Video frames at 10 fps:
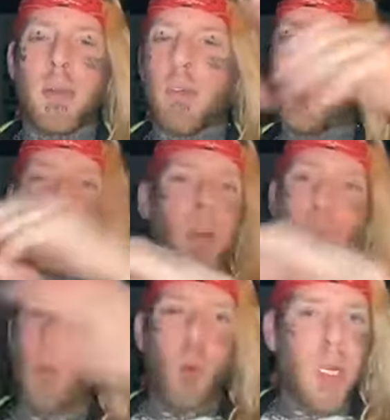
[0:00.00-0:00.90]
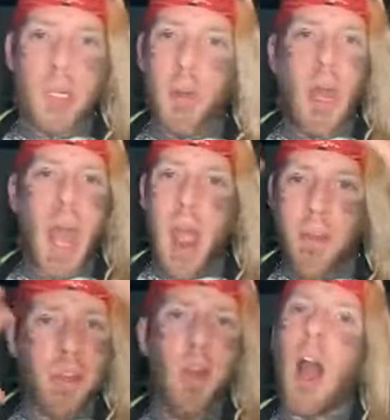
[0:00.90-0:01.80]
I'm doing
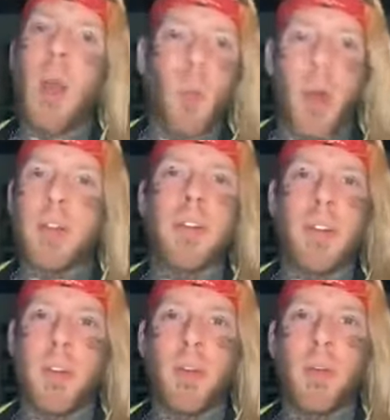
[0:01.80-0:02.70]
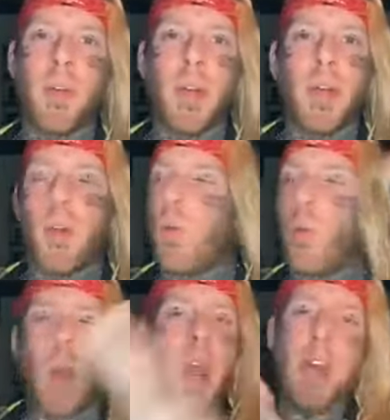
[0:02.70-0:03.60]
whatever I want to do,
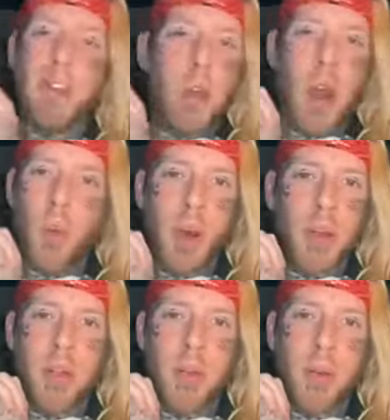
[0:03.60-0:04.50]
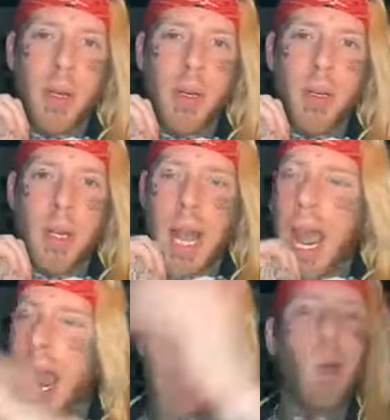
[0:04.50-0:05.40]
whenever I want to do it,
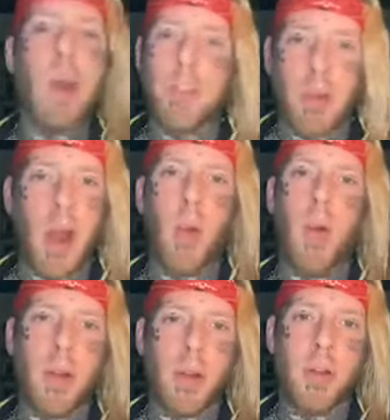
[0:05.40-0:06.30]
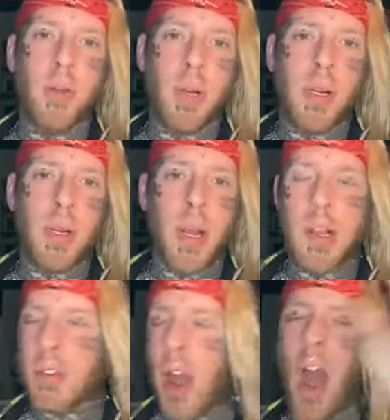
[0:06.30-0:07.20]
however I want to do it,
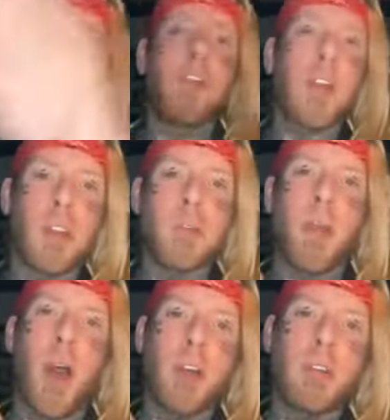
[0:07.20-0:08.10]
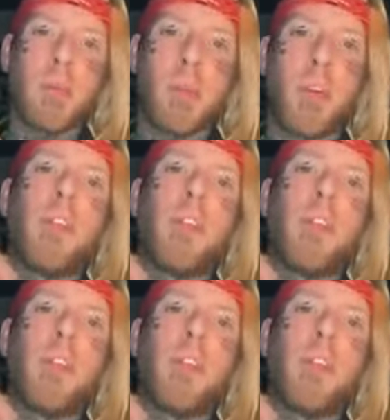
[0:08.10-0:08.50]
as often as possible,